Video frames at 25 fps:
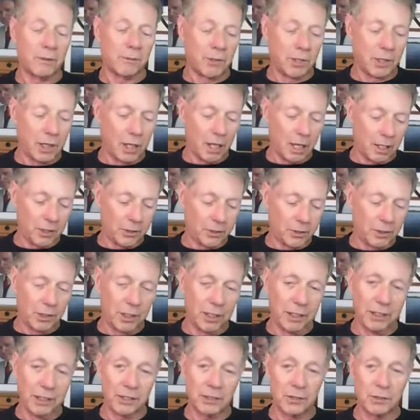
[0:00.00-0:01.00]
Immunology,
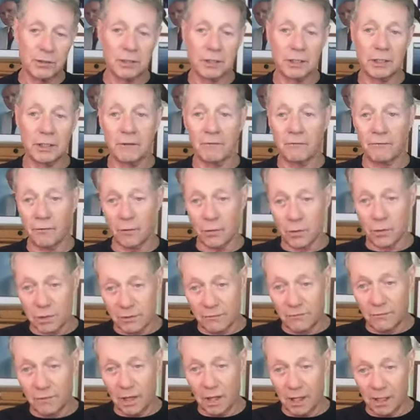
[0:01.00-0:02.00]
and this is in the
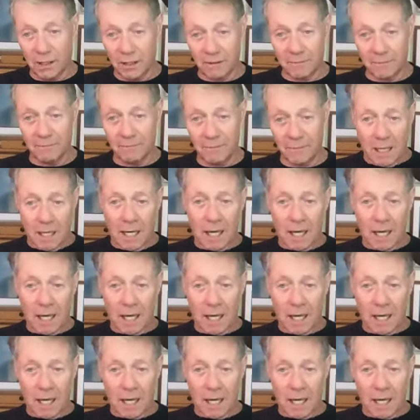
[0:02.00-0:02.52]
first volume.